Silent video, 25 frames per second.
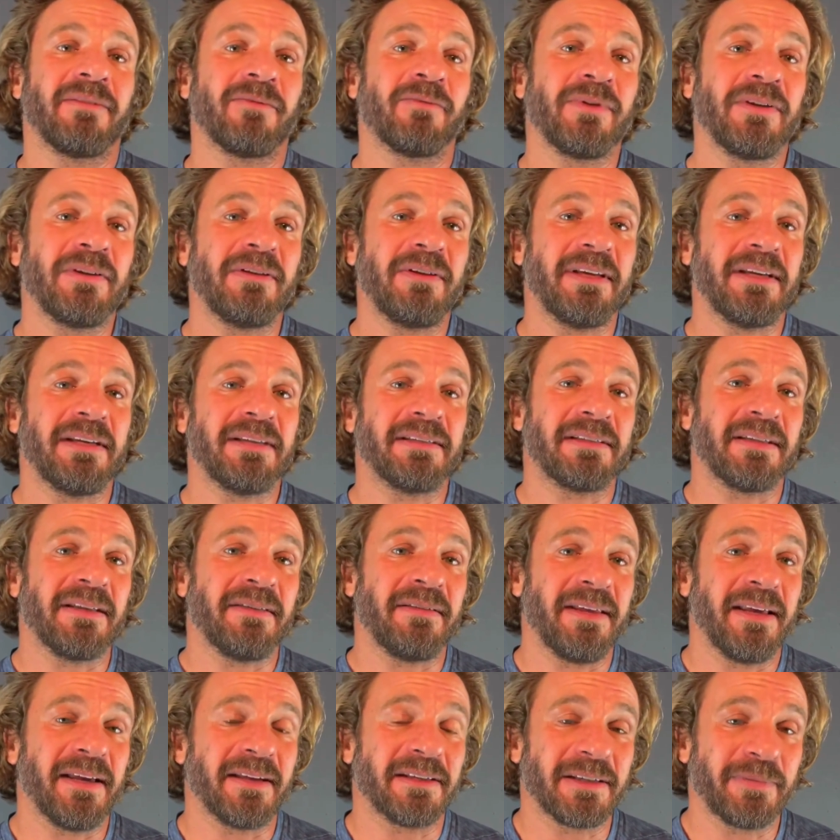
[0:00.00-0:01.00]
released
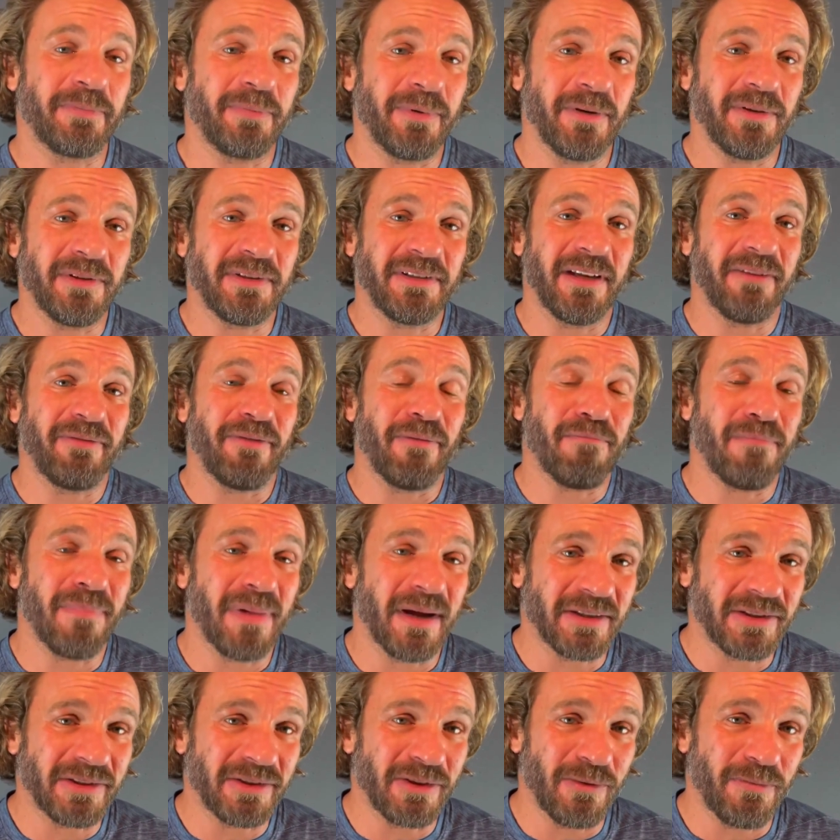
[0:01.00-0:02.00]
the Explosive
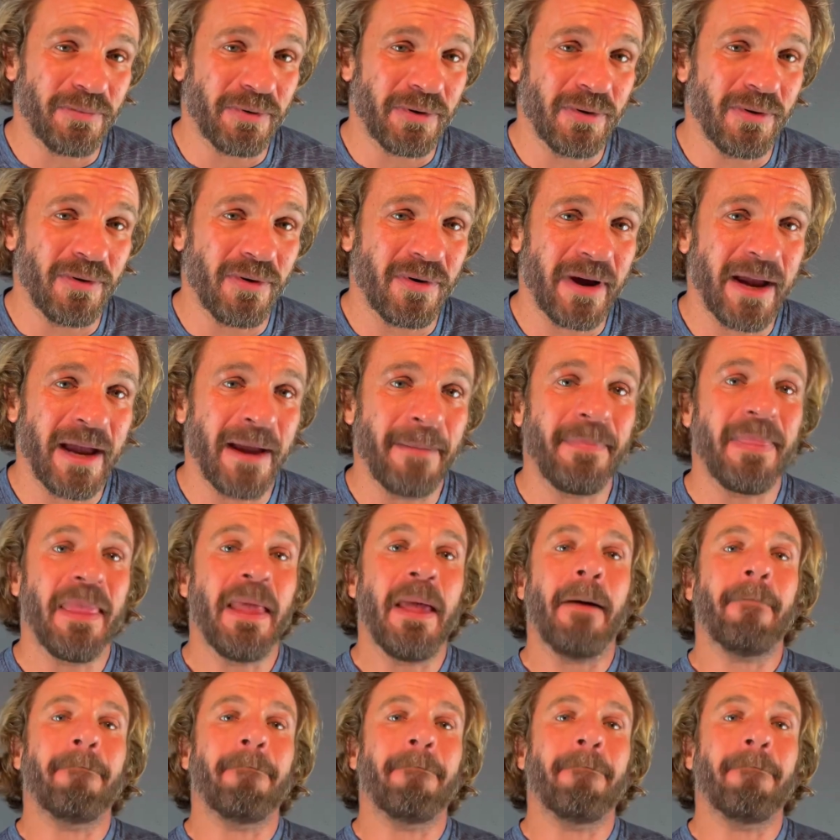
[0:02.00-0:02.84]
Muscle Program,